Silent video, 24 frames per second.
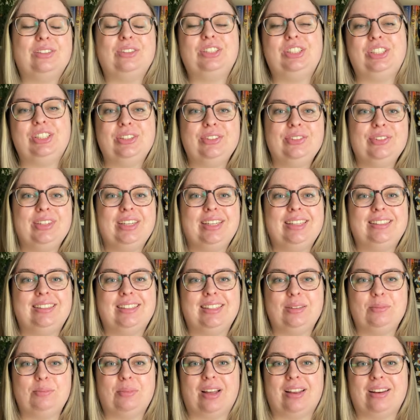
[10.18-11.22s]
June is
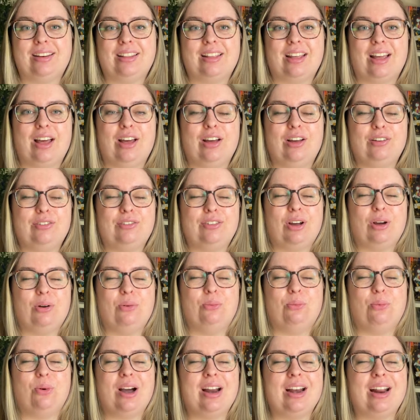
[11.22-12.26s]
the month of
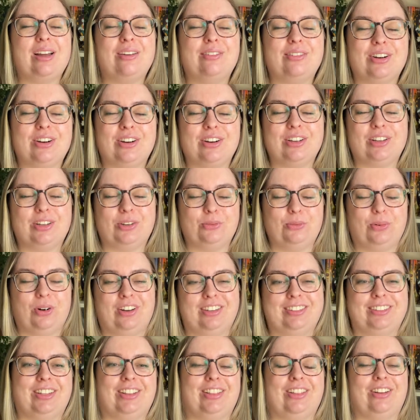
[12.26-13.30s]
Whatever You
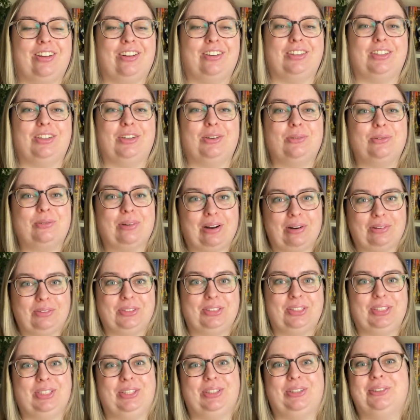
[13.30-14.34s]
Want-a-thon round
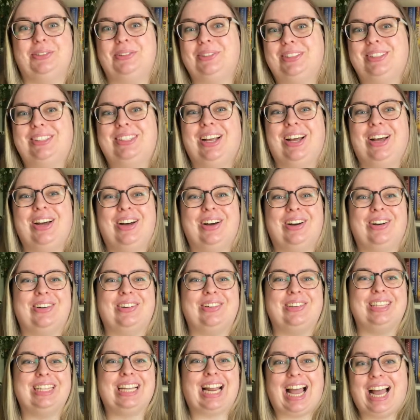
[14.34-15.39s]
2.
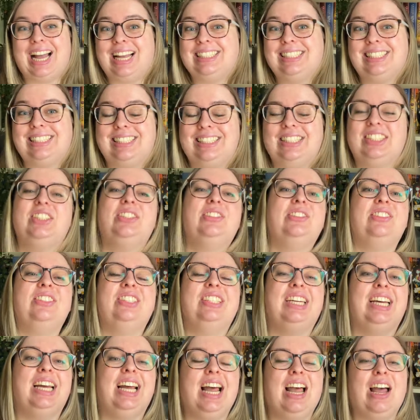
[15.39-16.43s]
So last
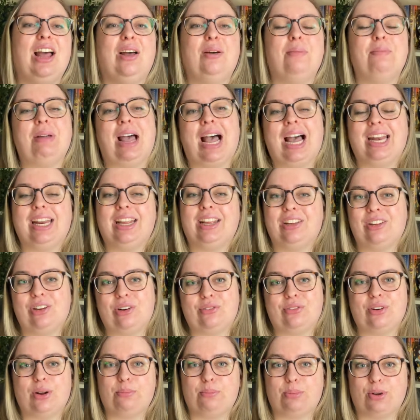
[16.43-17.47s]
June, Maddie
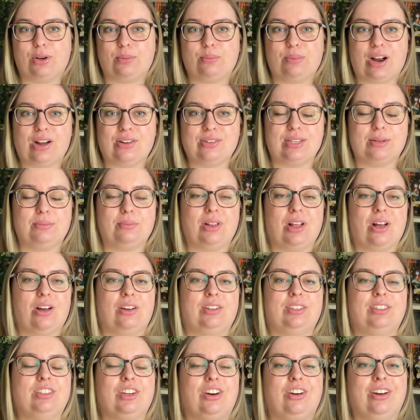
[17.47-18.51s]
over at Book Browsing
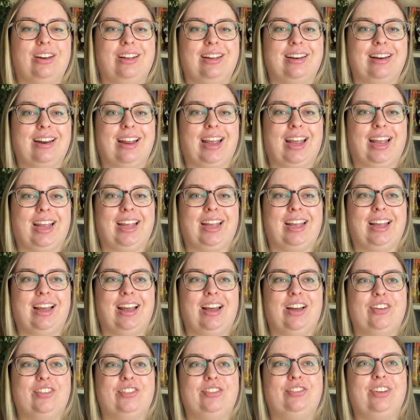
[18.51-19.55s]
Blog started a
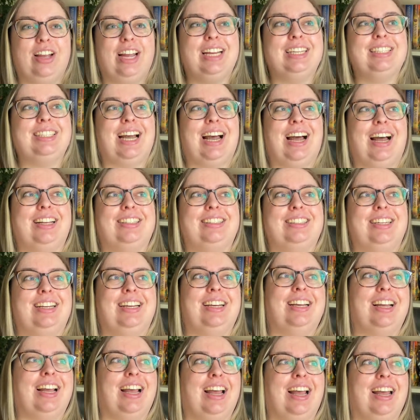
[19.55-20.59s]

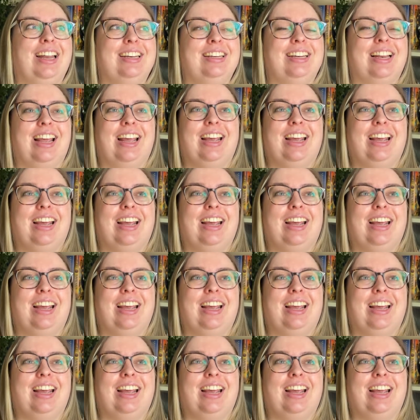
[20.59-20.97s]
fantastic and